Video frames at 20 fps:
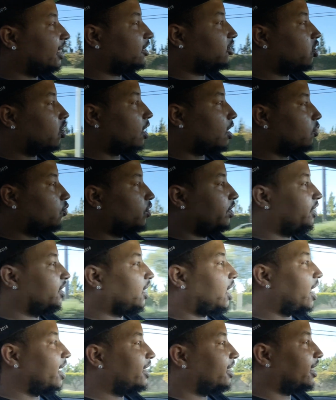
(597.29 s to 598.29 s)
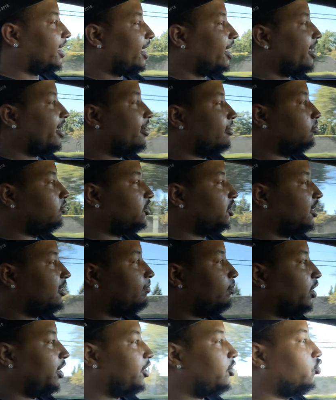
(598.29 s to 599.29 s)
I thought I wouldn't like an
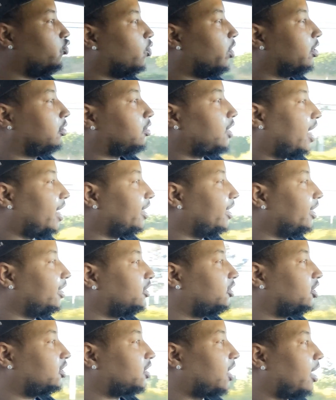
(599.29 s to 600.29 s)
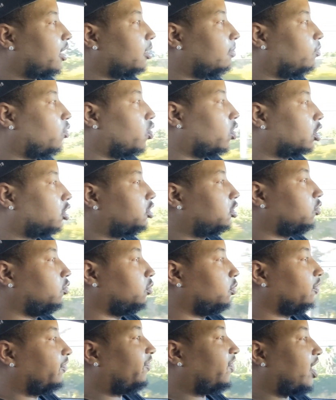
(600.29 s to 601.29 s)
AMG, but you will like it. It's just like a more
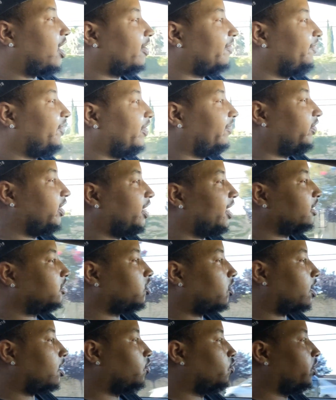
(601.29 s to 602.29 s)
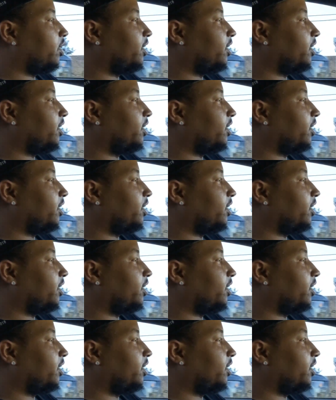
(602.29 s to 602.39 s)
tuned 550. I thought I